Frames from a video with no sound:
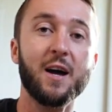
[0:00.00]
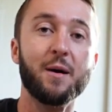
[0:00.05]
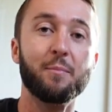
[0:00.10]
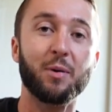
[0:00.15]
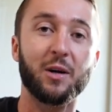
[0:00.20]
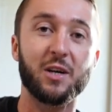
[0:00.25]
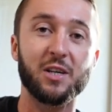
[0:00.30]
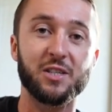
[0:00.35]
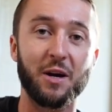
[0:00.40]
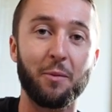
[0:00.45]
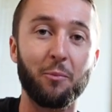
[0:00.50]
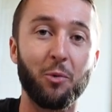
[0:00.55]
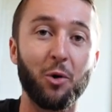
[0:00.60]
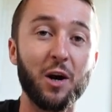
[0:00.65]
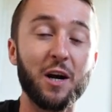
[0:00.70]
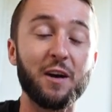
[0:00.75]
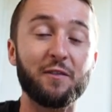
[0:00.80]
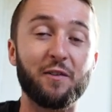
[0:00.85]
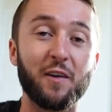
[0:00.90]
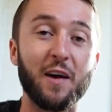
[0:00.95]
because I'm
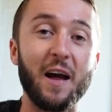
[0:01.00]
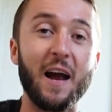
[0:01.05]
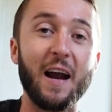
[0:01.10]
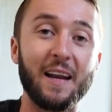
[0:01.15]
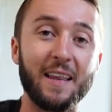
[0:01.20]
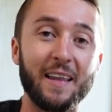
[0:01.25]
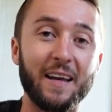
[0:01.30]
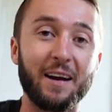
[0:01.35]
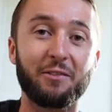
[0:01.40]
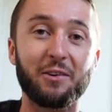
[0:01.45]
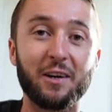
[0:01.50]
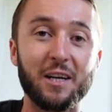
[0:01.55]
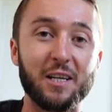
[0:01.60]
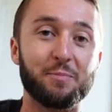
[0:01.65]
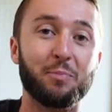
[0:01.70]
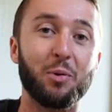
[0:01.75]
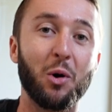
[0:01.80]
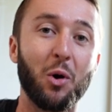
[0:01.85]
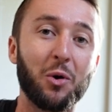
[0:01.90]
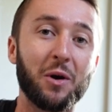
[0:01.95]
worried if anything ever gets
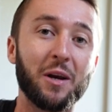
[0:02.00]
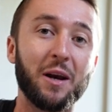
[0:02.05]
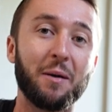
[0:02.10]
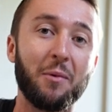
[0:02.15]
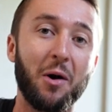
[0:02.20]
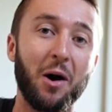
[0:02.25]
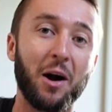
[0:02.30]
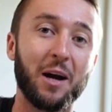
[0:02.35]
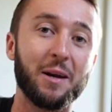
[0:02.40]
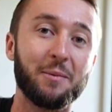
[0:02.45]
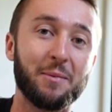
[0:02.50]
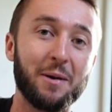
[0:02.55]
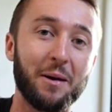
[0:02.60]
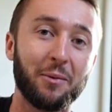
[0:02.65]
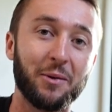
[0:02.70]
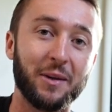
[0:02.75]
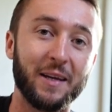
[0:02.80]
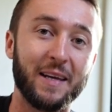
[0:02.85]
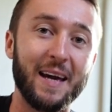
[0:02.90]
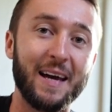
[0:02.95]
broken, I'm not going to be
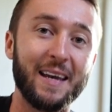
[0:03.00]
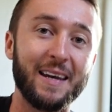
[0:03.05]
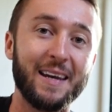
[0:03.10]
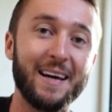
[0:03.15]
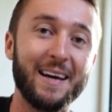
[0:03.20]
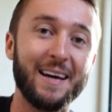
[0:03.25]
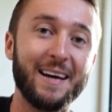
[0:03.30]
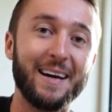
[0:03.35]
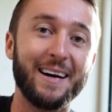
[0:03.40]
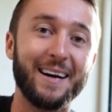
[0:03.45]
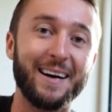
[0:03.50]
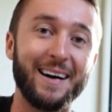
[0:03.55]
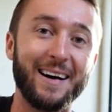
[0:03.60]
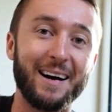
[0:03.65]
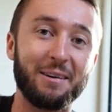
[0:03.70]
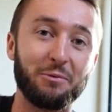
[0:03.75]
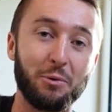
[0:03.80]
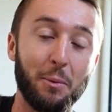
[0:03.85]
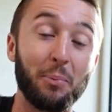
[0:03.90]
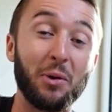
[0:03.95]
able to get
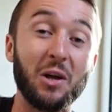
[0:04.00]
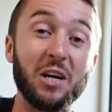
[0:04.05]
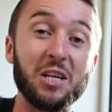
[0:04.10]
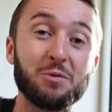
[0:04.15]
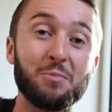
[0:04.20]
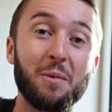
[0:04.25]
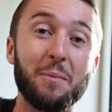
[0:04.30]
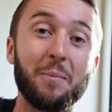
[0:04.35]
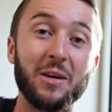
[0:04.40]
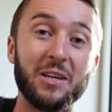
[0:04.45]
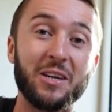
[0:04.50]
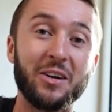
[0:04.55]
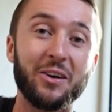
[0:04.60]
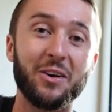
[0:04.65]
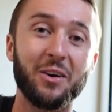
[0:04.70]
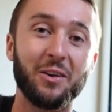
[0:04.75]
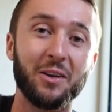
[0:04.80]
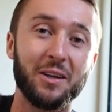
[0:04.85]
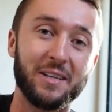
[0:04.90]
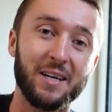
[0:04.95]
uh, replacement
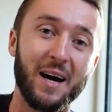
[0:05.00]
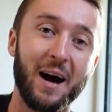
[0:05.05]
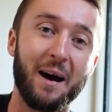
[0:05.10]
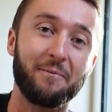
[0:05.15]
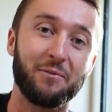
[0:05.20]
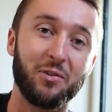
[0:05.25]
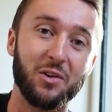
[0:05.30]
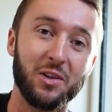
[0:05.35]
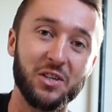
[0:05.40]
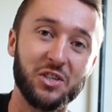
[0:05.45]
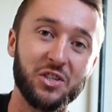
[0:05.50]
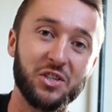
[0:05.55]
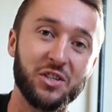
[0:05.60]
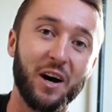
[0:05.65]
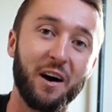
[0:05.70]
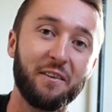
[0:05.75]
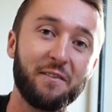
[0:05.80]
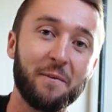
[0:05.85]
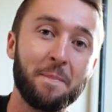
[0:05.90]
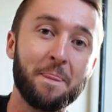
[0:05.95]
material in time for this
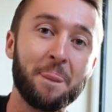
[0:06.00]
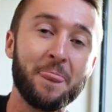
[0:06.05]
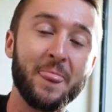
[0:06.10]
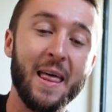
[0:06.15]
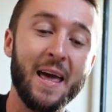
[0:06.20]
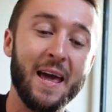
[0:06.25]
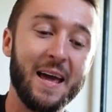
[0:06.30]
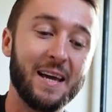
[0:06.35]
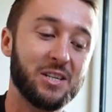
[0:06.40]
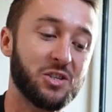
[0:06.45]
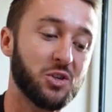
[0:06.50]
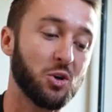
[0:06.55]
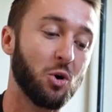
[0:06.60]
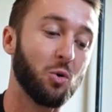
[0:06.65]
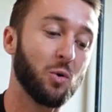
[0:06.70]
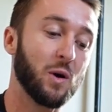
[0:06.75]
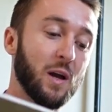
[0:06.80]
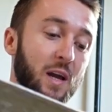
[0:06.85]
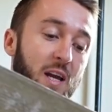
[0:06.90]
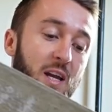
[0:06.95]
stuff.
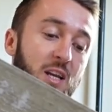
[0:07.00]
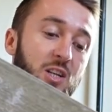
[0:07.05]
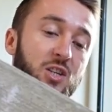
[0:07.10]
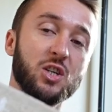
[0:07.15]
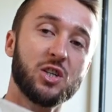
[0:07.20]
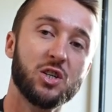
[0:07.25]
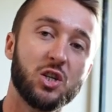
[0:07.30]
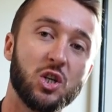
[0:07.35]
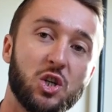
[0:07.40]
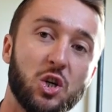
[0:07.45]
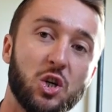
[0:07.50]
So just to